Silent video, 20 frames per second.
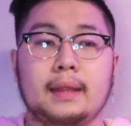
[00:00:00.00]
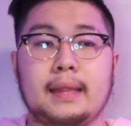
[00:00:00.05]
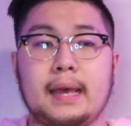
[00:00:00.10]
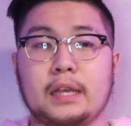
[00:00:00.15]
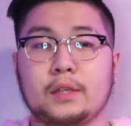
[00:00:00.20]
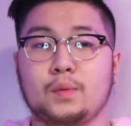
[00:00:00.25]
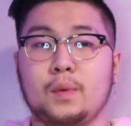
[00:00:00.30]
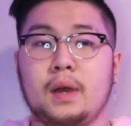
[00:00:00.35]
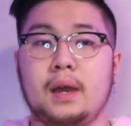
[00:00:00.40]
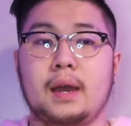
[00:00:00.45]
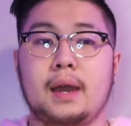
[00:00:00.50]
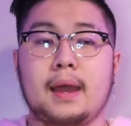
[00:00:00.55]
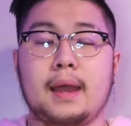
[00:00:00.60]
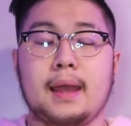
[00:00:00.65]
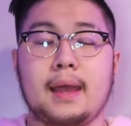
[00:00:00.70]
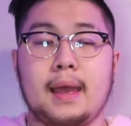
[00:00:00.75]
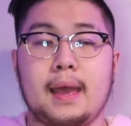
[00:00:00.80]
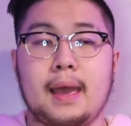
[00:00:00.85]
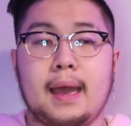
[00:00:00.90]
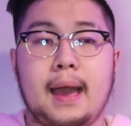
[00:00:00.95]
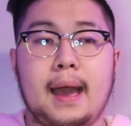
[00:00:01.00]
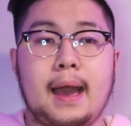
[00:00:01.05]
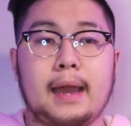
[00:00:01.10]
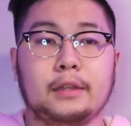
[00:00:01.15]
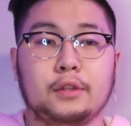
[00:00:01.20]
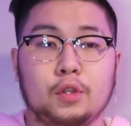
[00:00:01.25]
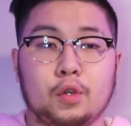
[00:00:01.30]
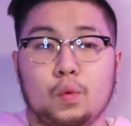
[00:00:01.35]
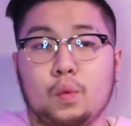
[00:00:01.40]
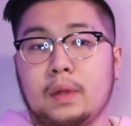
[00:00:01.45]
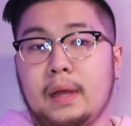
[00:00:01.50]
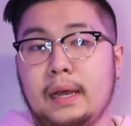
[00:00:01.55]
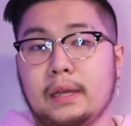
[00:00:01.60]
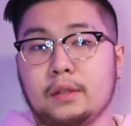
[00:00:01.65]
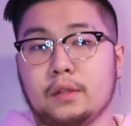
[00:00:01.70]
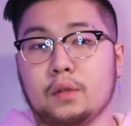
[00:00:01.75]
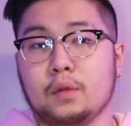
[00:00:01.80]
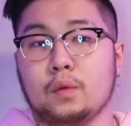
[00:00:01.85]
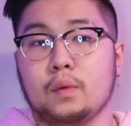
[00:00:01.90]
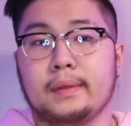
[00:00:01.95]
That's why I do what
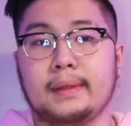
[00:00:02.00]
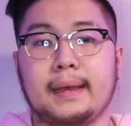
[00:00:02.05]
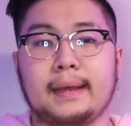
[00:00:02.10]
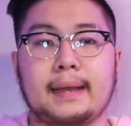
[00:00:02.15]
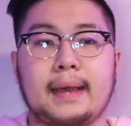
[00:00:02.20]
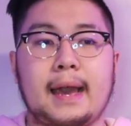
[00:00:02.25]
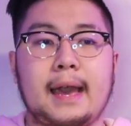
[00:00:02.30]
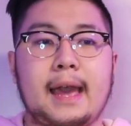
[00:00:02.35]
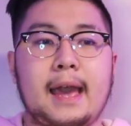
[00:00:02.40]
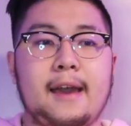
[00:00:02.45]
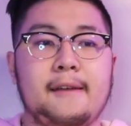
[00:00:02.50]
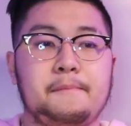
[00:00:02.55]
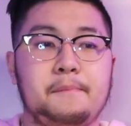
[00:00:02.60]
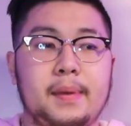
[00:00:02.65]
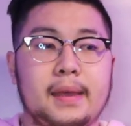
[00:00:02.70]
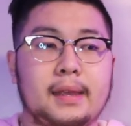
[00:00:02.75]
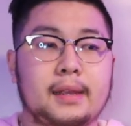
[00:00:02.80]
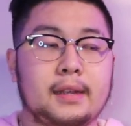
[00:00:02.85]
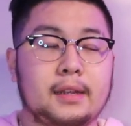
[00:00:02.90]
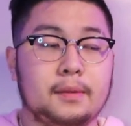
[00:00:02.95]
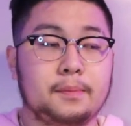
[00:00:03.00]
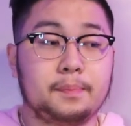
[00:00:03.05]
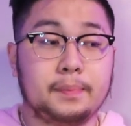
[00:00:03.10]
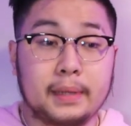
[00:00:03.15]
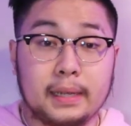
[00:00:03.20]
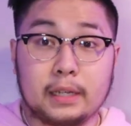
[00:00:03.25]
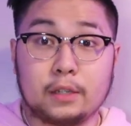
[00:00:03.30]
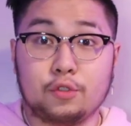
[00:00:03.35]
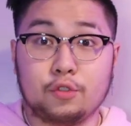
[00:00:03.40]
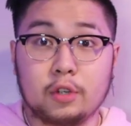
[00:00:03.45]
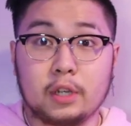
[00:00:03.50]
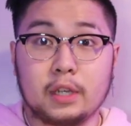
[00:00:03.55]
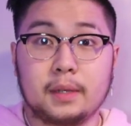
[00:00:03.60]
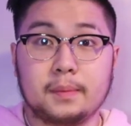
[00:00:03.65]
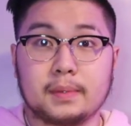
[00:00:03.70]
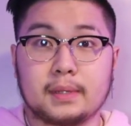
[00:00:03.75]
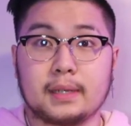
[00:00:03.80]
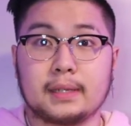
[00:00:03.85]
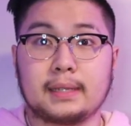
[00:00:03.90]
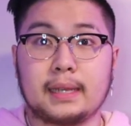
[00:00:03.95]
I do and like I have big big
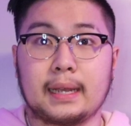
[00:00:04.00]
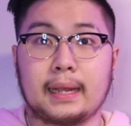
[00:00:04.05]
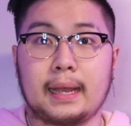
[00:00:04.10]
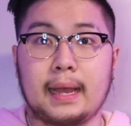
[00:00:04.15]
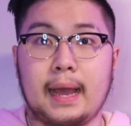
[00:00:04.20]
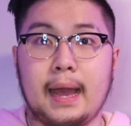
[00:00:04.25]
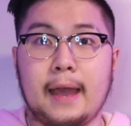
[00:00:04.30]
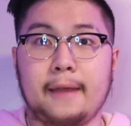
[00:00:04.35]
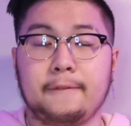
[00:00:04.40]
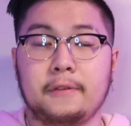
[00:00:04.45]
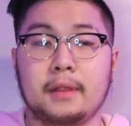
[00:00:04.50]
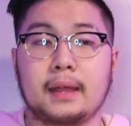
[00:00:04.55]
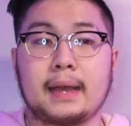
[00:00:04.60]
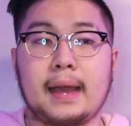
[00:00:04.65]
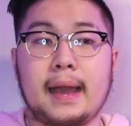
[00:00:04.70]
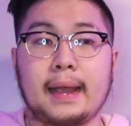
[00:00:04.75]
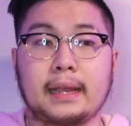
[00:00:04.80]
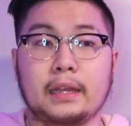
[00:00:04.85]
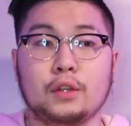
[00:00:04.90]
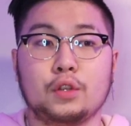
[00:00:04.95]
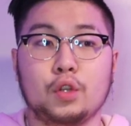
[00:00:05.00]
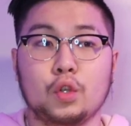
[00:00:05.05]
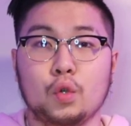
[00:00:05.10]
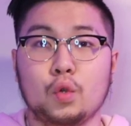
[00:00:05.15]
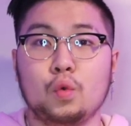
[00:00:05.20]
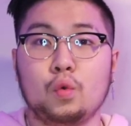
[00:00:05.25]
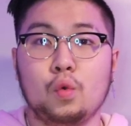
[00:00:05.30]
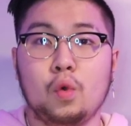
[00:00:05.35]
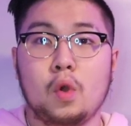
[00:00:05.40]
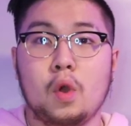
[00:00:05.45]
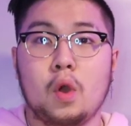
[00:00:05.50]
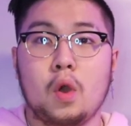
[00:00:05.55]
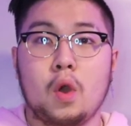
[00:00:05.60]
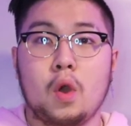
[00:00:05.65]
dreams because like I feel like I can do